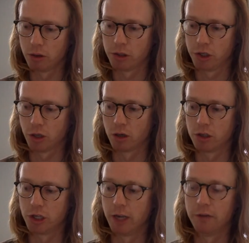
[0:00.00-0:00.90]
to
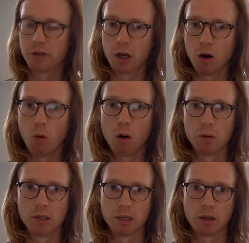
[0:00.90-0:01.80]
church? If so, what
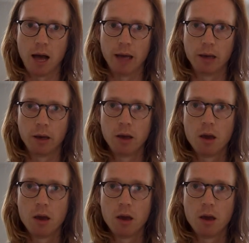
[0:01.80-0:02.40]
was it like?